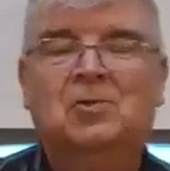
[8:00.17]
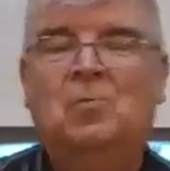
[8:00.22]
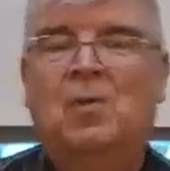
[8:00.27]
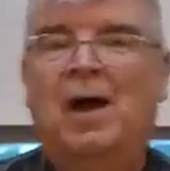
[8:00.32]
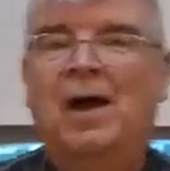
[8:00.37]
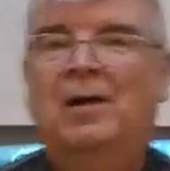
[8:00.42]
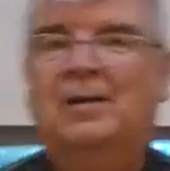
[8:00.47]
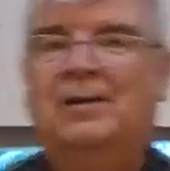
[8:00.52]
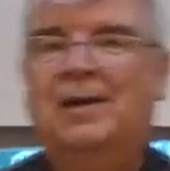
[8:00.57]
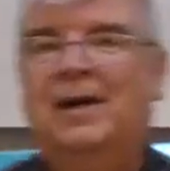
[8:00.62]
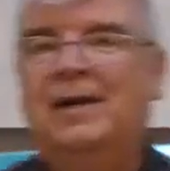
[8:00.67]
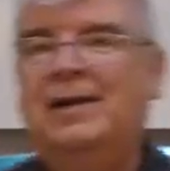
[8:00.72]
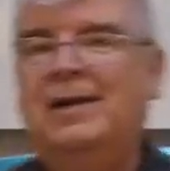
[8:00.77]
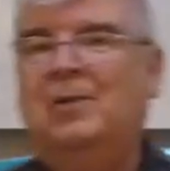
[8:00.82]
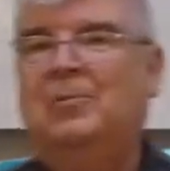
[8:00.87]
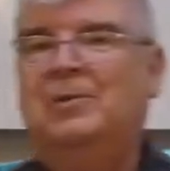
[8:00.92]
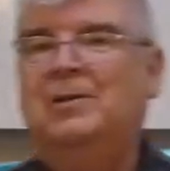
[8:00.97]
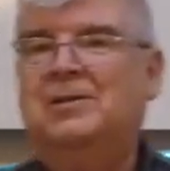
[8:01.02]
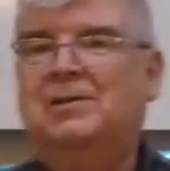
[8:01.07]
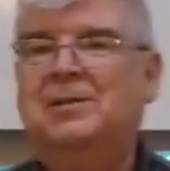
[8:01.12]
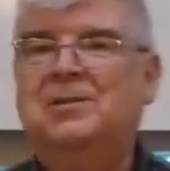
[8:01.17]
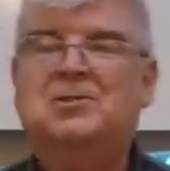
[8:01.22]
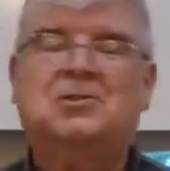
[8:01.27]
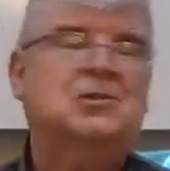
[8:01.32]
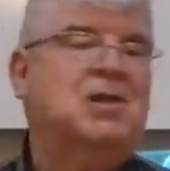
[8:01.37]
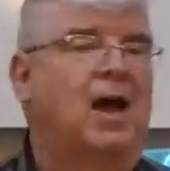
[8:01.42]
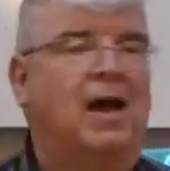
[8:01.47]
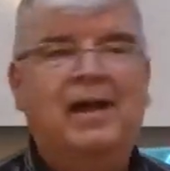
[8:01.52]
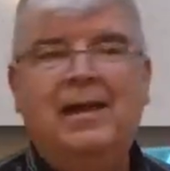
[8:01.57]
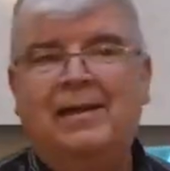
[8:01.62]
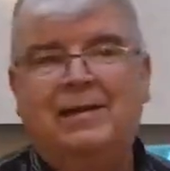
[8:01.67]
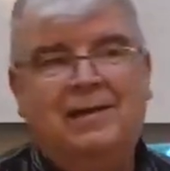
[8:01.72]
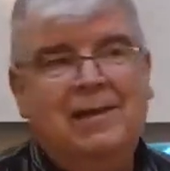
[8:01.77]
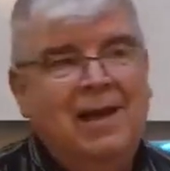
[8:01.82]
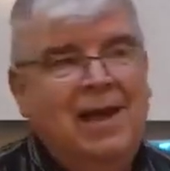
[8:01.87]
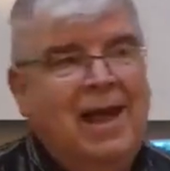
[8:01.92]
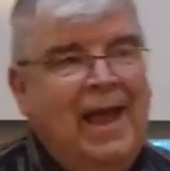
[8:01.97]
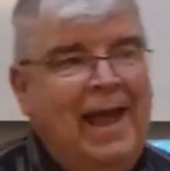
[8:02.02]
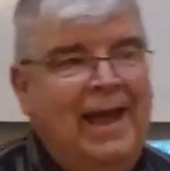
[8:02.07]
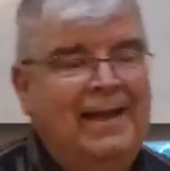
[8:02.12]
and wild honey was his diet,
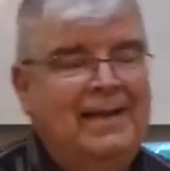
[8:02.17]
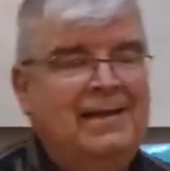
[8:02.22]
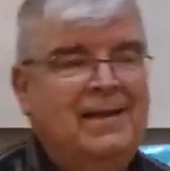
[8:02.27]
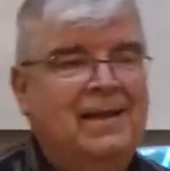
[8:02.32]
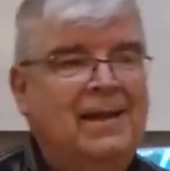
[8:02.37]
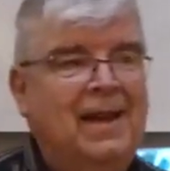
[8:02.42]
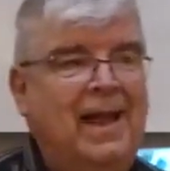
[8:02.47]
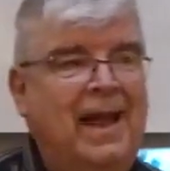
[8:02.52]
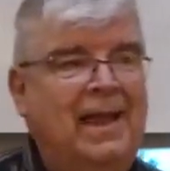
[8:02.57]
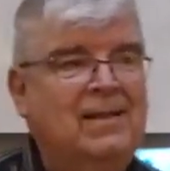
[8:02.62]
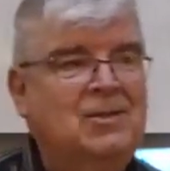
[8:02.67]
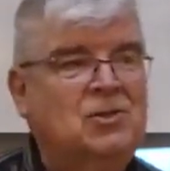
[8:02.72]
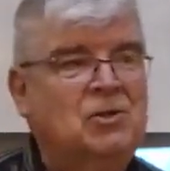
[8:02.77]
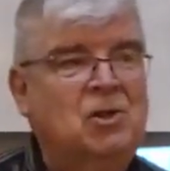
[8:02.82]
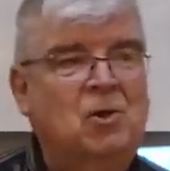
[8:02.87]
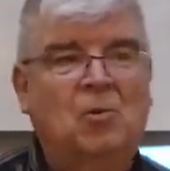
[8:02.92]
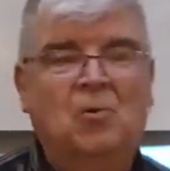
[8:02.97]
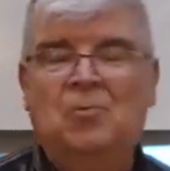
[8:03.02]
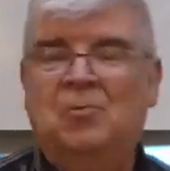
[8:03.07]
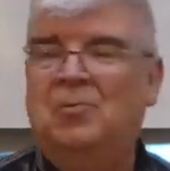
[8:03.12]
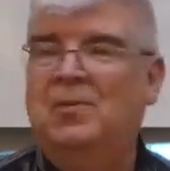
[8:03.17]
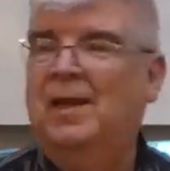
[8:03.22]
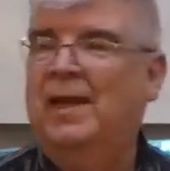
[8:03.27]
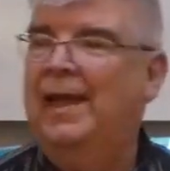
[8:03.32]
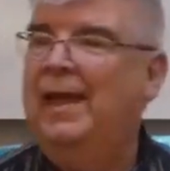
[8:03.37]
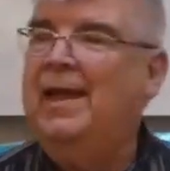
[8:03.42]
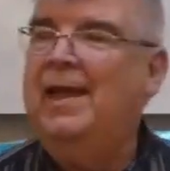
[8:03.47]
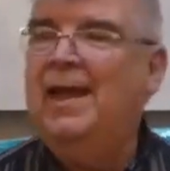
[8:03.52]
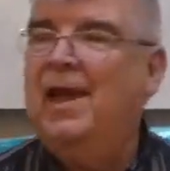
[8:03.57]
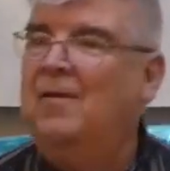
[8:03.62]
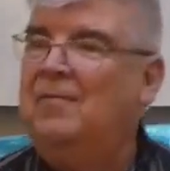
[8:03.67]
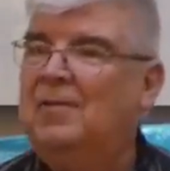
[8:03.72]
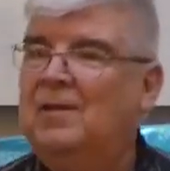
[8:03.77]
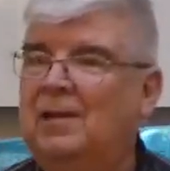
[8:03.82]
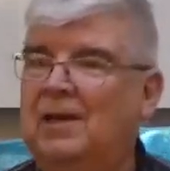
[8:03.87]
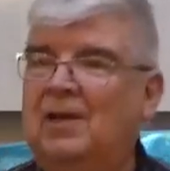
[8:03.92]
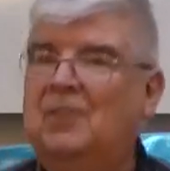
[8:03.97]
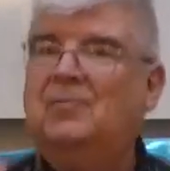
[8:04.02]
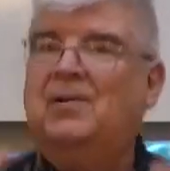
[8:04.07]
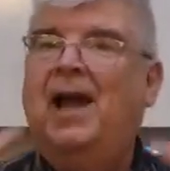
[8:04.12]
and, and so he even
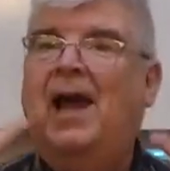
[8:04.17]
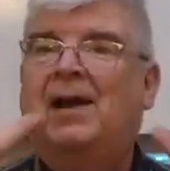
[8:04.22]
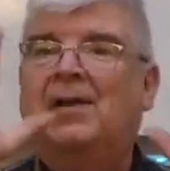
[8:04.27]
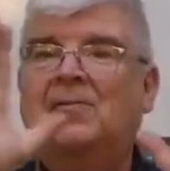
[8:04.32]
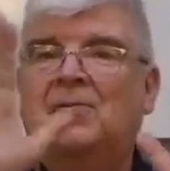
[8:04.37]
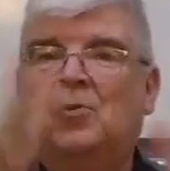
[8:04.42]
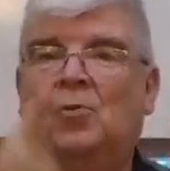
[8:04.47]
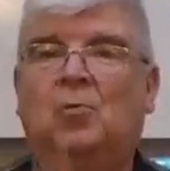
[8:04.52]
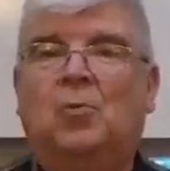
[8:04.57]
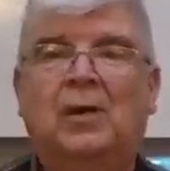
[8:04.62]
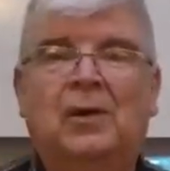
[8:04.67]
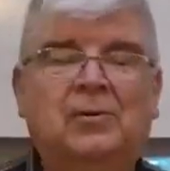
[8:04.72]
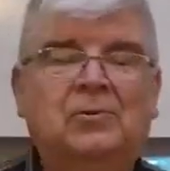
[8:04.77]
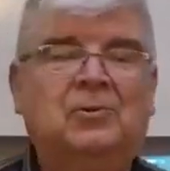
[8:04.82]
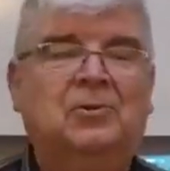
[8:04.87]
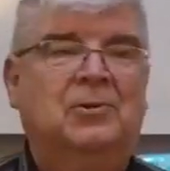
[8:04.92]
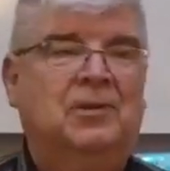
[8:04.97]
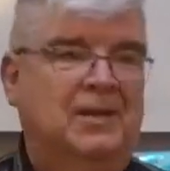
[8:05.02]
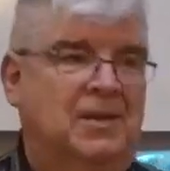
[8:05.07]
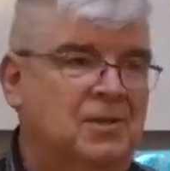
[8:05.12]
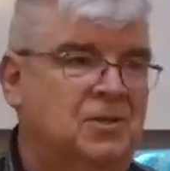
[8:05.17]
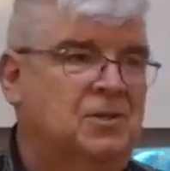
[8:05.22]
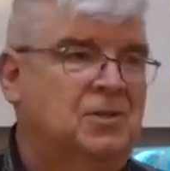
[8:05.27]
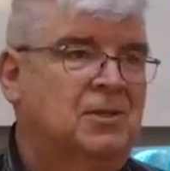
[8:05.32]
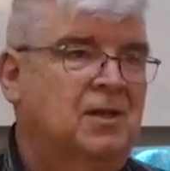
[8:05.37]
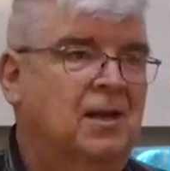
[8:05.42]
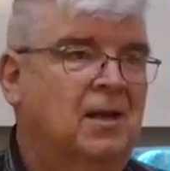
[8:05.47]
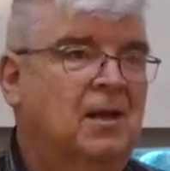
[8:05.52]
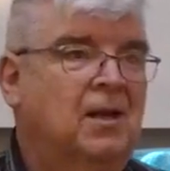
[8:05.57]
lived out in the wilderness.